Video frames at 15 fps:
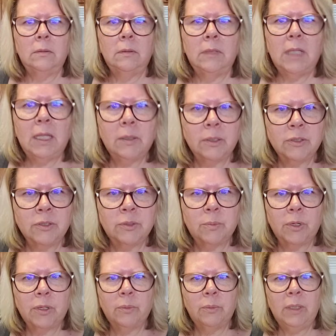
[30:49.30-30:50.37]
That there's
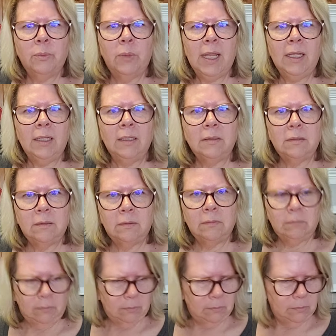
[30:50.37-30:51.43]
more than one way
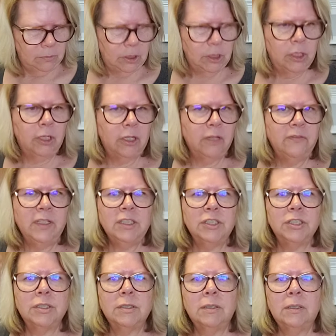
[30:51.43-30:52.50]
to cook a
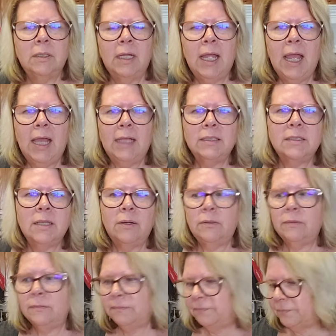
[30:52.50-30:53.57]
fish. And
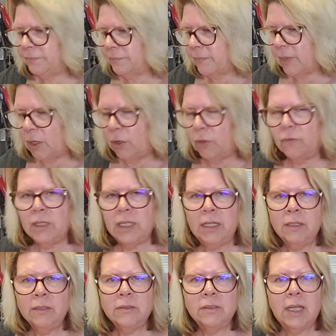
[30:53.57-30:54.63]
so over the
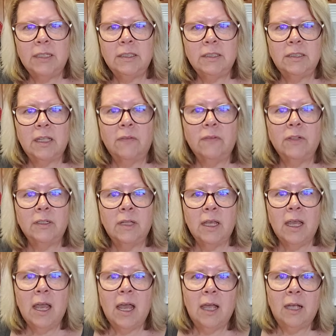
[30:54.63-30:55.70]
years, I discovered
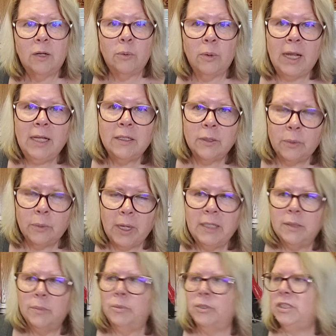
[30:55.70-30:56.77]
a great, great
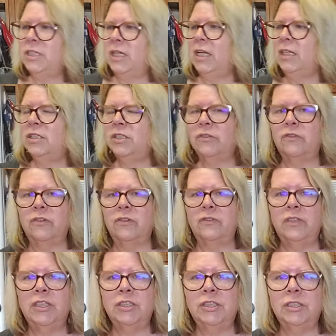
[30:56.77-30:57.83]
appreciation for
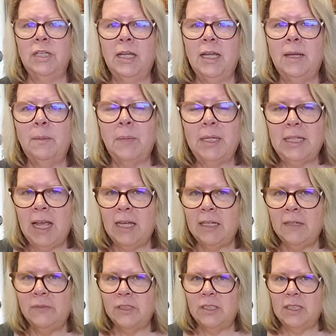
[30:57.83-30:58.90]
fish. My dad
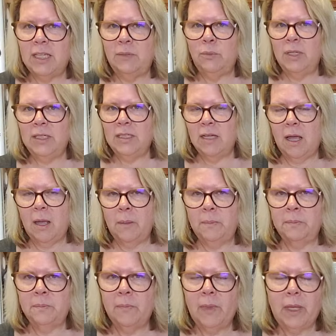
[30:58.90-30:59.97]
even said one time
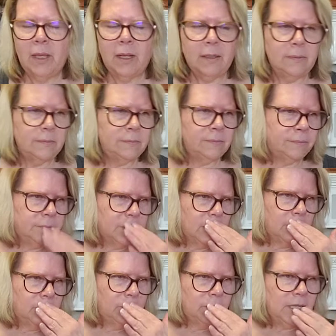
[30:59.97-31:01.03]

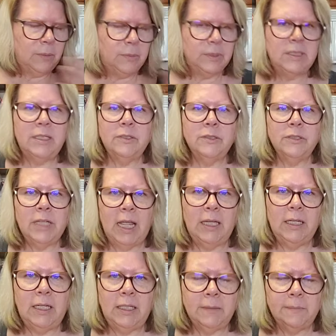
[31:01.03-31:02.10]
he was
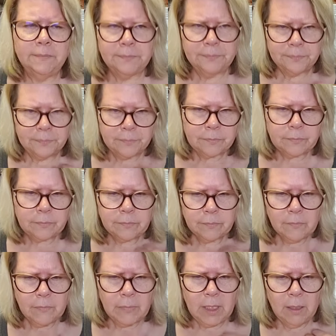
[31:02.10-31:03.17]
entertaining
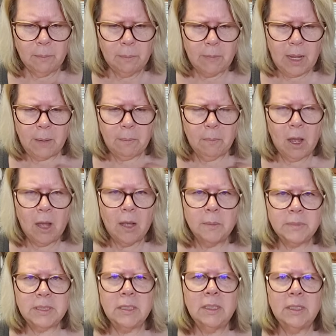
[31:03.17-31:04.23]
my mom's